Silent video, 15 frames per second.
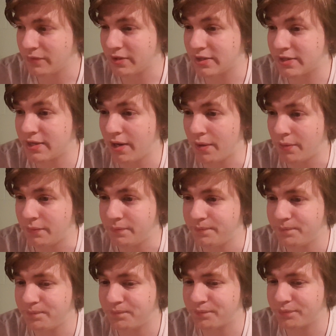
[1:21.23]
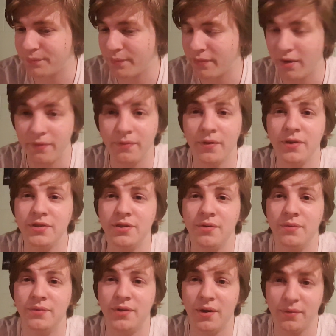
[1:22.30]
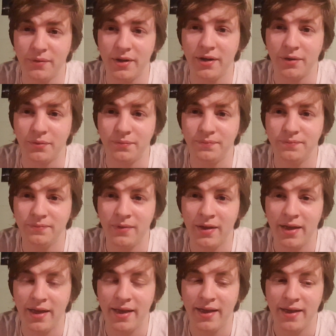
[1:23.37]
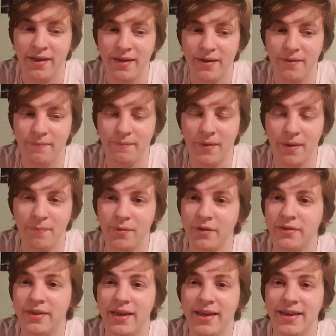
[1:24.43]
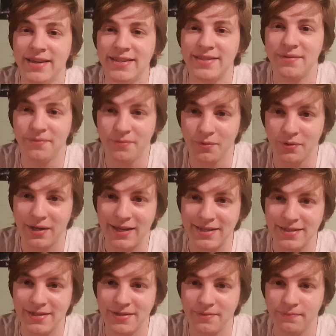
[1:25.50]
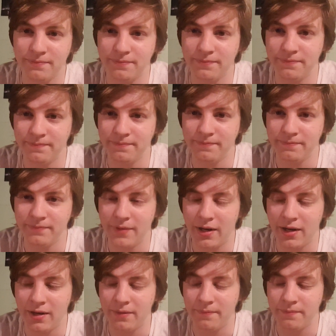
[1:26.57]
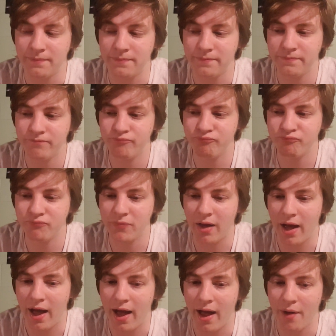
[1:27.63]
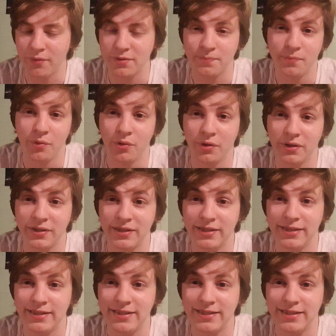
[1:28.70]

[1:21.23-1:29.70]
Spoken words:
So, for those of you who don't know, my birthday is in 4 days. I was born